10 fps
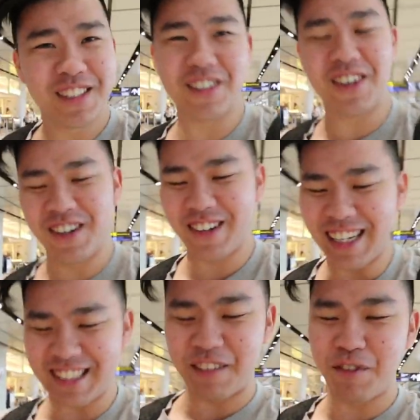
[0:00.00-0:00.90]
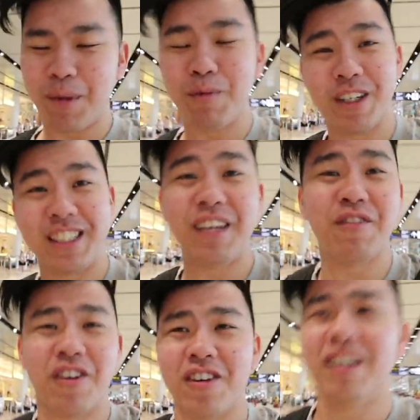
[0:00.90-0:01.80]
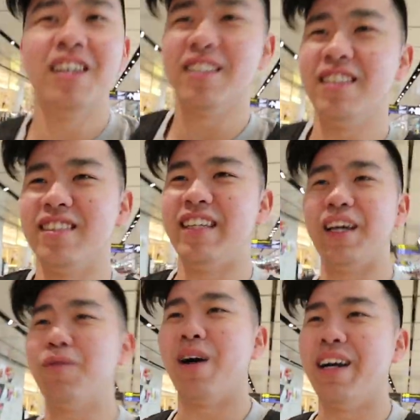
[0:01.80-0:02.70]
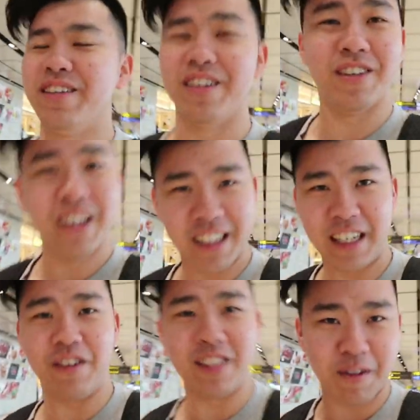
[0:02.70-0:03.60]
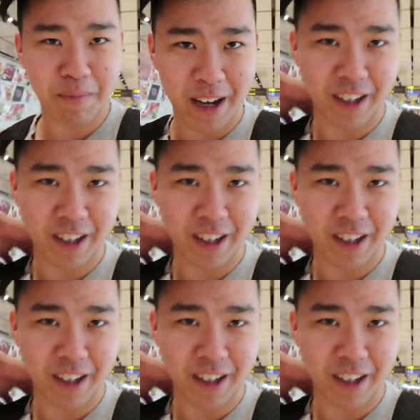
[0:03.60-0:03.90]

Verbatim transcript: So congrats if you've been watching it for since day one, you know. Give yourself a pat